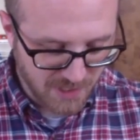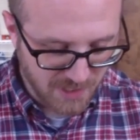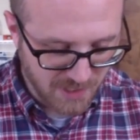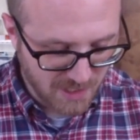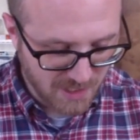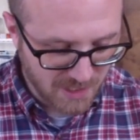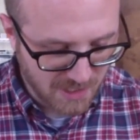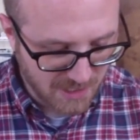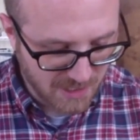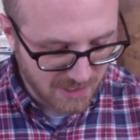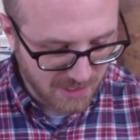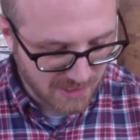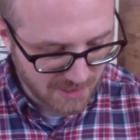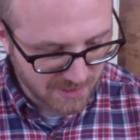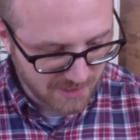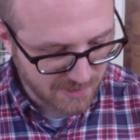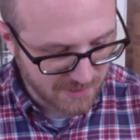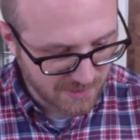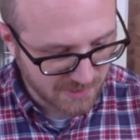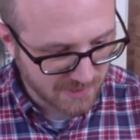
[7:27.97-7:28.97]
uh,
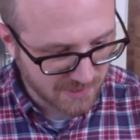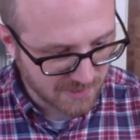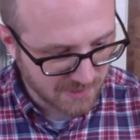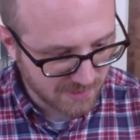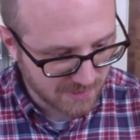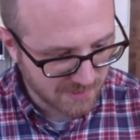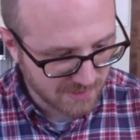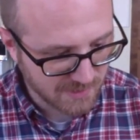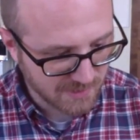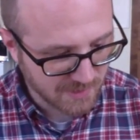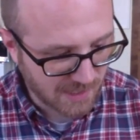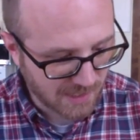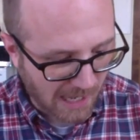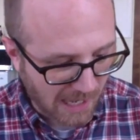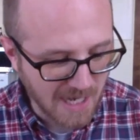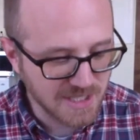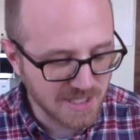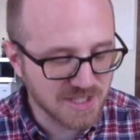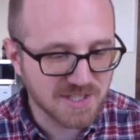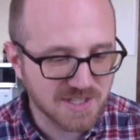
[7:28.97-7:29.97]
Huh. I
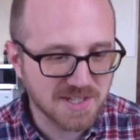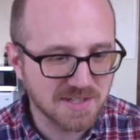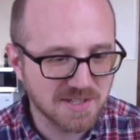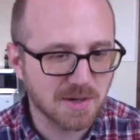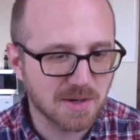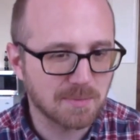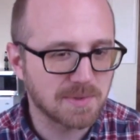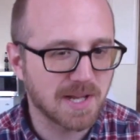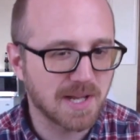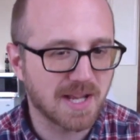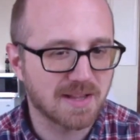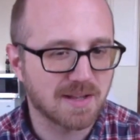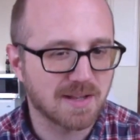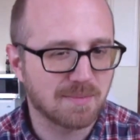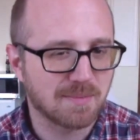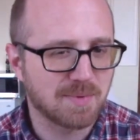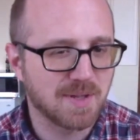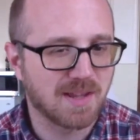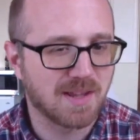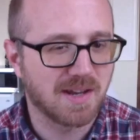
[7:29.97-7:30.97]
just interpreted that to
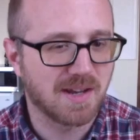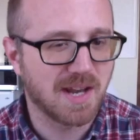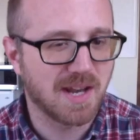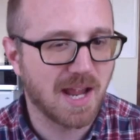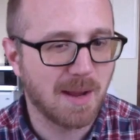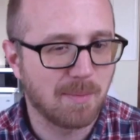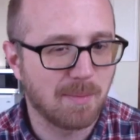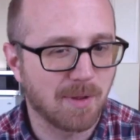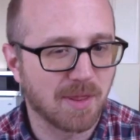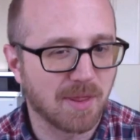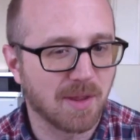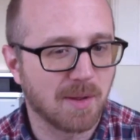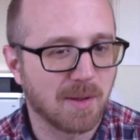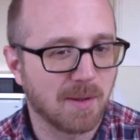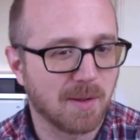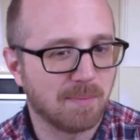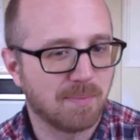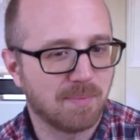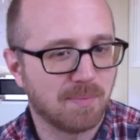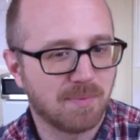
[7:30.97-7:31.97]
be the name of the
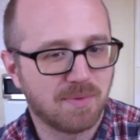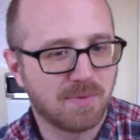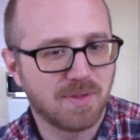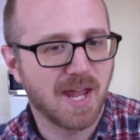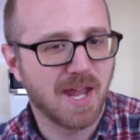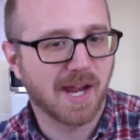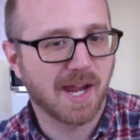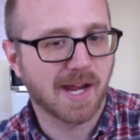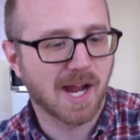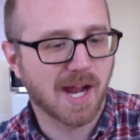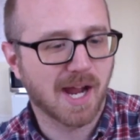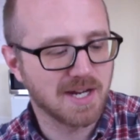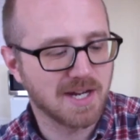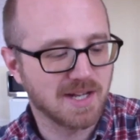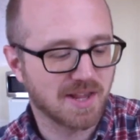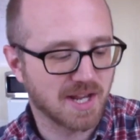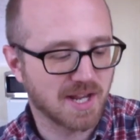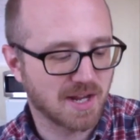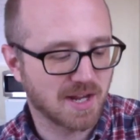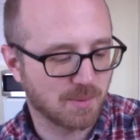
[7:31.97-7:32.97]
thing. I didn't
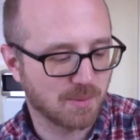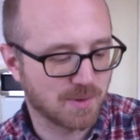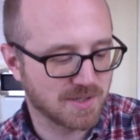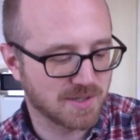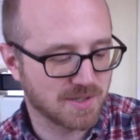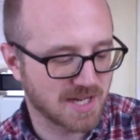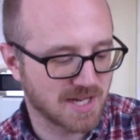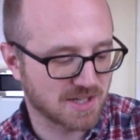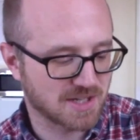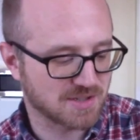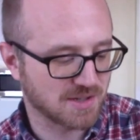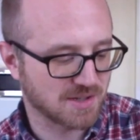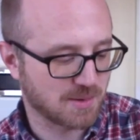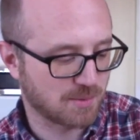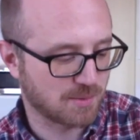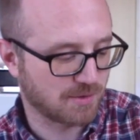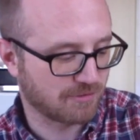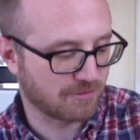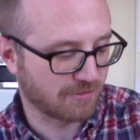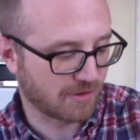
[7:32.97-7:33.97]
think it was actually
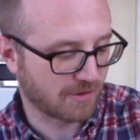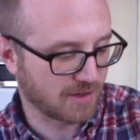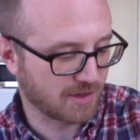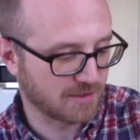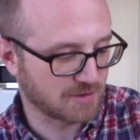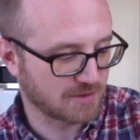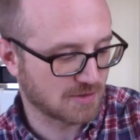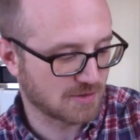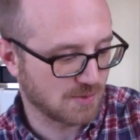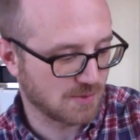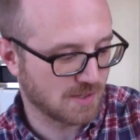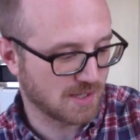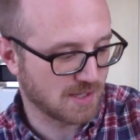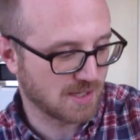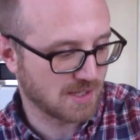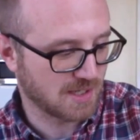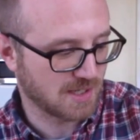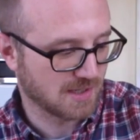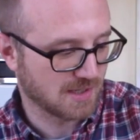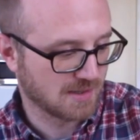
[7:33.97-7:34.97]
referring to the
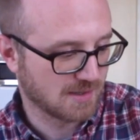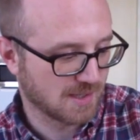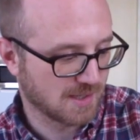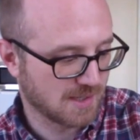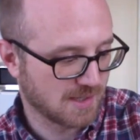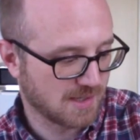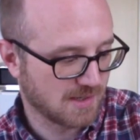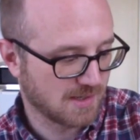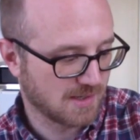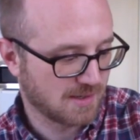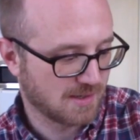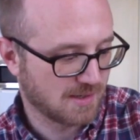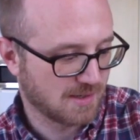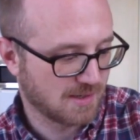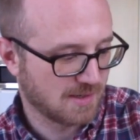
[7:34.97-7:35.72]
like.